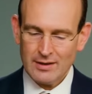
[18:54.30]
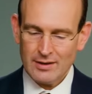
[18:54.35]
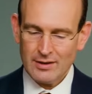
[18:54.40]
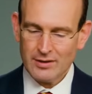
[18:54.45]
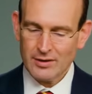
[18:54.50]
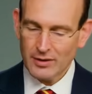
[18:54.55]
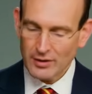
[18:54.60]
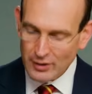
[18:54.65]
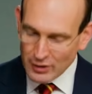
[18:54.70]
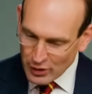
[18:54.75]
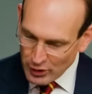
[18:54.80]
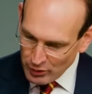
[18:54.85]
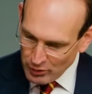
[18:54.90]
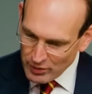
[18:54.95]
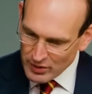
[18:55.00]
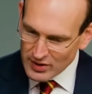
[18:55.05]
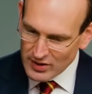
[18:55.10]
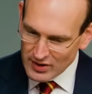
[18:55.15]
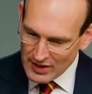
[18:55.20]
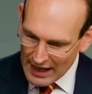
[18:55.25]
So the two
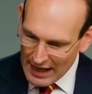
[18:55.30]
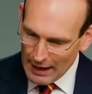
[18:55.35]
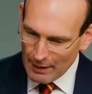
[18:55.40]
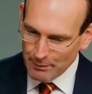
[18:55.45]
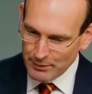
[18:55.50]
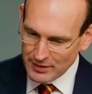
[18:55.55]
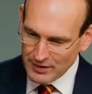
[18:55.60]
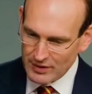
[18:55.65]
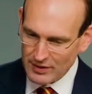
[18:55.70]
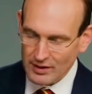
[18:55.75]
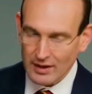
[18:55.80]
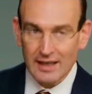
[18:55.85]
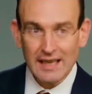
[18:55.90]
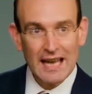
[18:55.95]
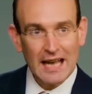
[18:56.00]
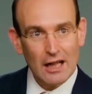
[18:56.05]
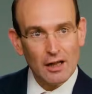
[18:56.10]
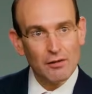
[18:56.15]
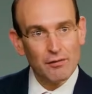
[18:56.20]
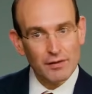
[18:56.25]
steps that
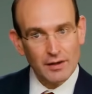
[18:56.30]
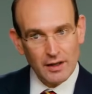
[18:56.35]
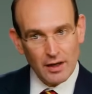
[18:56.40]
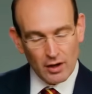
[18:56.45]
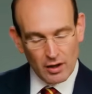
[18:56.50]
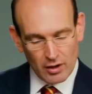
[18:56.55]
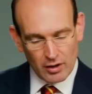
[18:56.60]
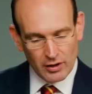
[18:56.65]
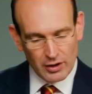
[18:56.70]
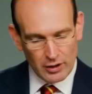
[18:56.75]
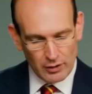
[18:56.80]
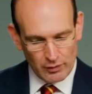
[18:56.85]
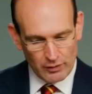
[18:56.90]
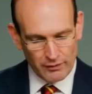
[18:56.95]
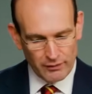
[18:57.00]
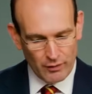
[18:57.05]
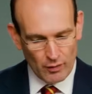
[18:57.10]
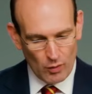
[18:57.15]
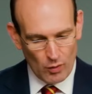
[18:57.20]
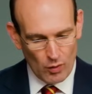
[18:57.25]
Calvin argued
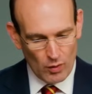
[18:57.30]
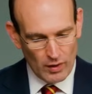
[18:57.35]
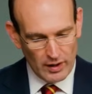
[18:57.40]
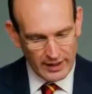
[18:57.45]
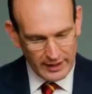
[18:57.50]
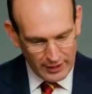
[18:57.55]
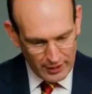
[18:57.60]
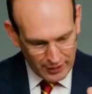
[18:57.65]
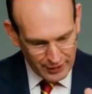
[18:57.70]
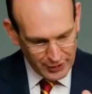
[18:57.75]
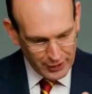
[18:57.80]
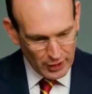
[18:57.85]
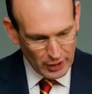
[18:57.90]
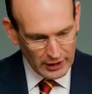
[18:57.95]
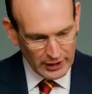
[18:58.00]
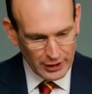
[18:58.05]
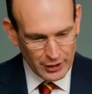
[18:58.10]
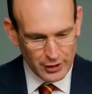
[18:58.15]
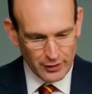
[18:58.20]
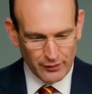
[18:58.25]
for in our
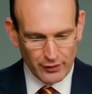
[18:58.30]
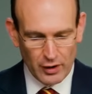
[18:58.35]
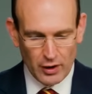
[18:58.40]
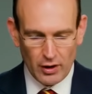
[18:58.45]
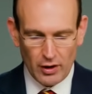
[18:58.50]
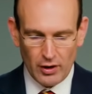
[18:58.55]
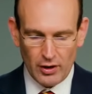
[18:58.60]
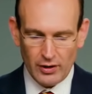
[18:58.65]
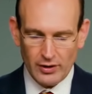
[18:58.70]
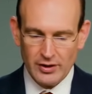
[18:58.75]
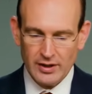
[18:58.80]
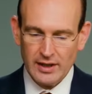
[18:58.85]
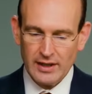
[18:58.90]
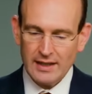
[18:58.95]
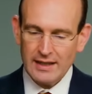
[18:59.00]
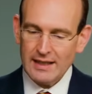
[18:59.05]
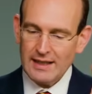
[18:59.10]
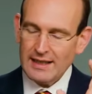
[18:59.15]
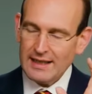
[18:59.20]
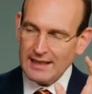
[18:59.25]
knowledge of God
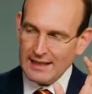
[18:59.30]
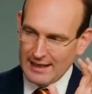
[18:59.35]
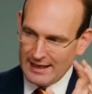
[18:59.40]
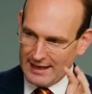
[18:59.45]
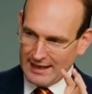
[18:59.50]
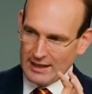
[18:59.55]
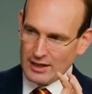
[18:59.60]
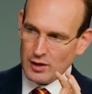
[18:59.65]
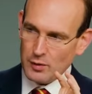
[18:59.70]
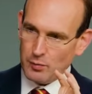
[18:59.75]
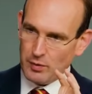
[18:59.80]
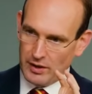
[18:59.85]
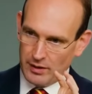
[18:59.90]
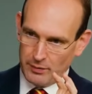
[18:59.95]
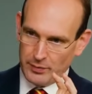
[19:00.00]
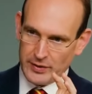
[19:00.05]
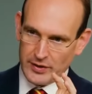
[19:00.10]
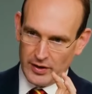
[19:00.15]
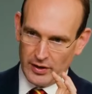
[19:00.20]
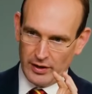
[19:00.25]
need to be
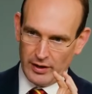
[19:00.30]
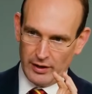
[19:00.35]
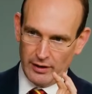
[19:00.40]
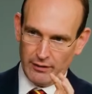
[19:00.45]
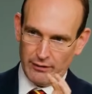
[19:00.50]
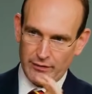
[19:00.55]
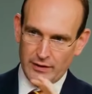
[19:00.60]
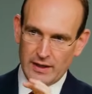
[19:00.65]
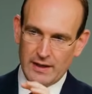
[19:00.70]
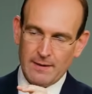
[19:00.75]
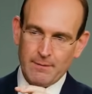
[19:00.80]
observed